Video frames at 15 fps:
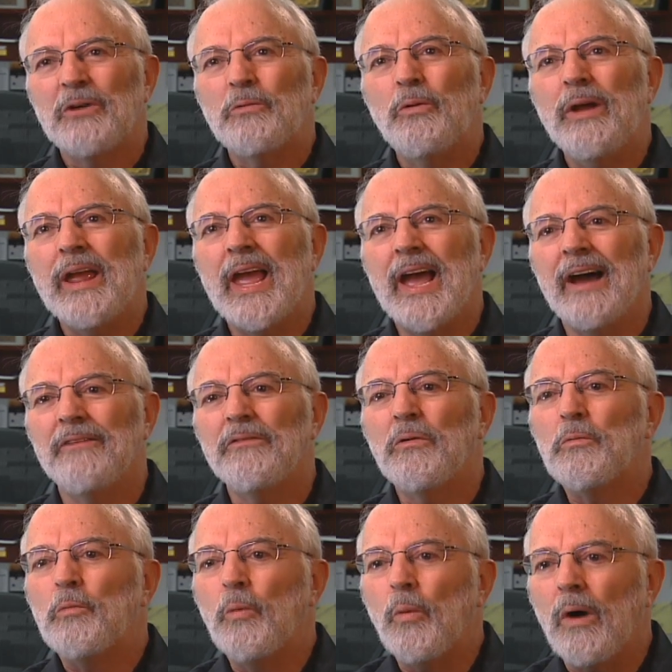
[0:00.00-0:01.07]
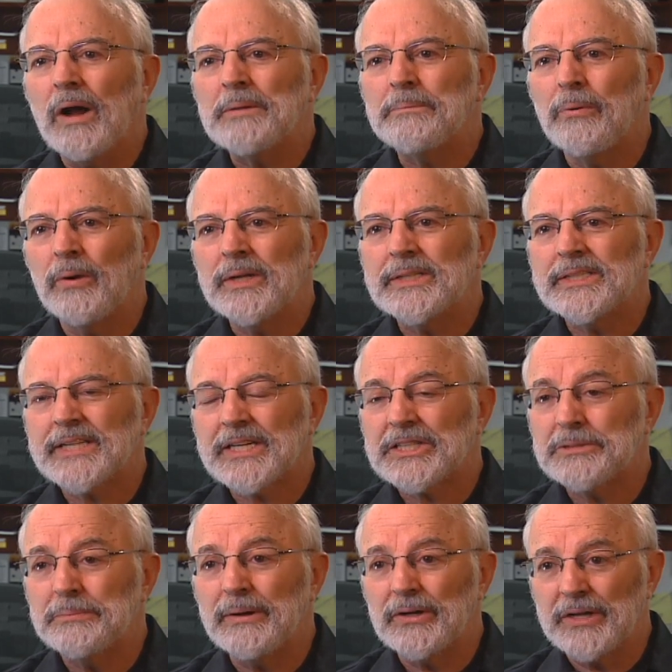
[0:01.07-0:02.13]
We have
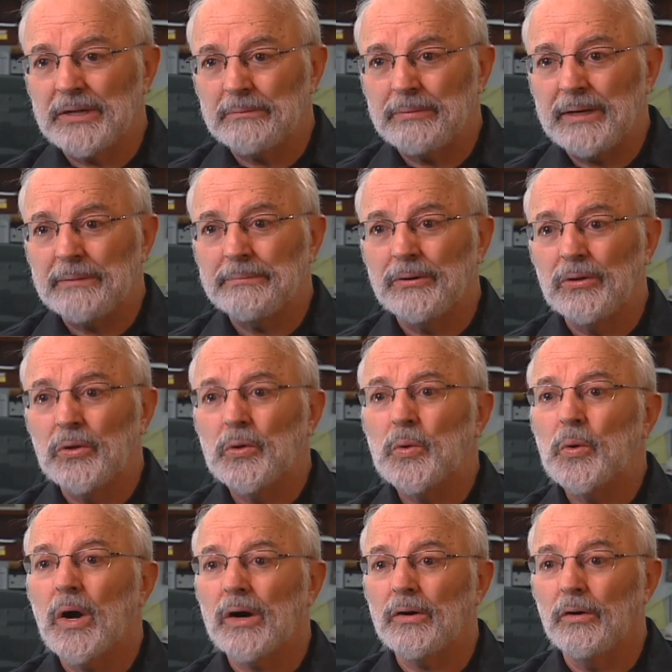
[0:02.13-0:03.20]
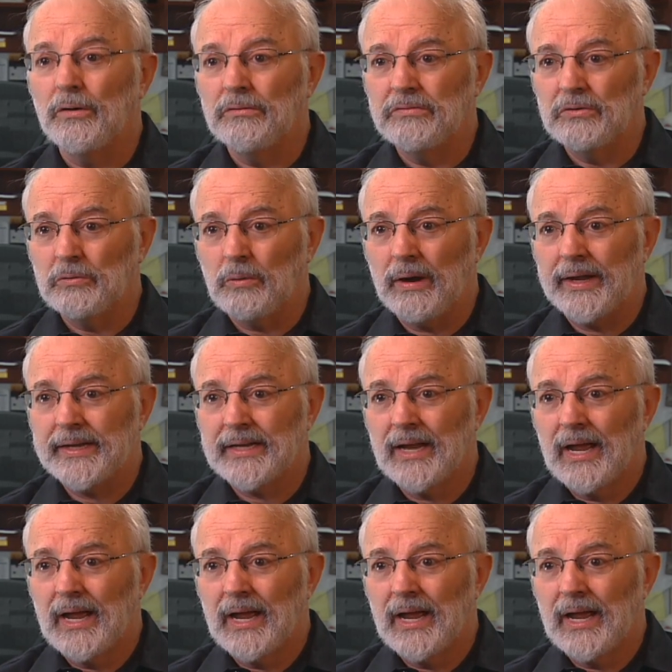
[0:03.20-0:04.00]
1.6 billion people who are overweight.